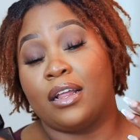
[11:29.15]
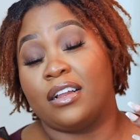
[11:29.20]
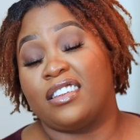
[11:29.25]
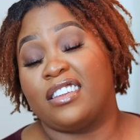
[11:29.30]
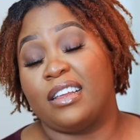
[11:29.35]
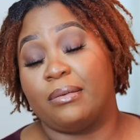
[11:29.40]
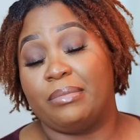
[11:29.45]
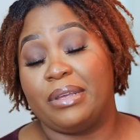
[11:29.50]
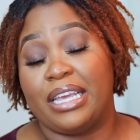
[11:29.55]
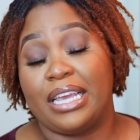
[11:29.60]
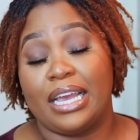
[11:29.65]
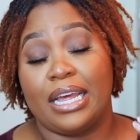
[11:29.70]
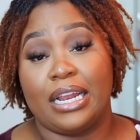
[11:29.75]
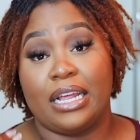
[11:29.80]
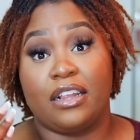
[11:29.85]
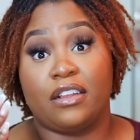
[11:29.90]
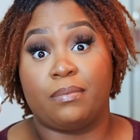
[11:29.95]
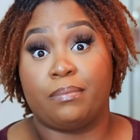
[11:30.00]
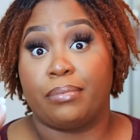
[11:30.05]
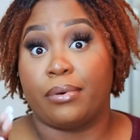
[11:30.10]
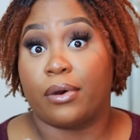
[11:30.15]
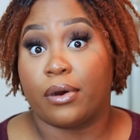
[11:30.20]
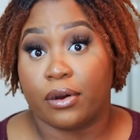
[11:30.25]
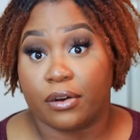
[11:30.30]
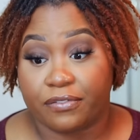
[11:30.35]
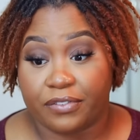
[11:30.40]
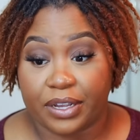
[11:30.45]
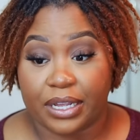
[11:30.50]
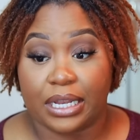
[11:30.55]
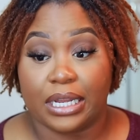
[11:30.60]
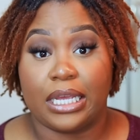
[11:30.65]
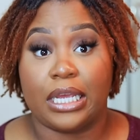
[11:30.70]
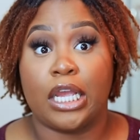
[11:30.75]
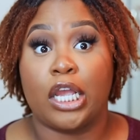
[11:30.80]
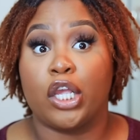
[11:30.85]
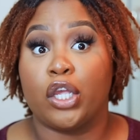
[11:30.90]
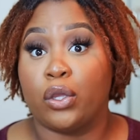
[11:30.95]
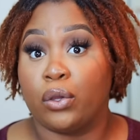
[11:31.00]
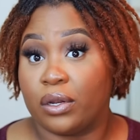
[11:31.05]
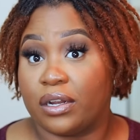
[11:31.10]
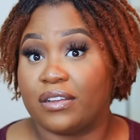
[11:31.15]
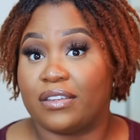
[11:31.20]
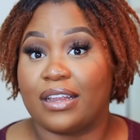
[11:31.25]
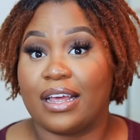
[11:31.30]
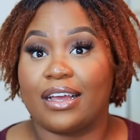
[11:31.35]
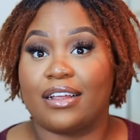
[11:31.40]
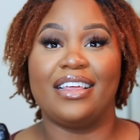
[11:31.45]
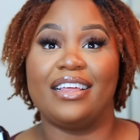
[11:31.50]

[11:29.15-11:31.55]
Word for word: To me, it is perfectly unisex.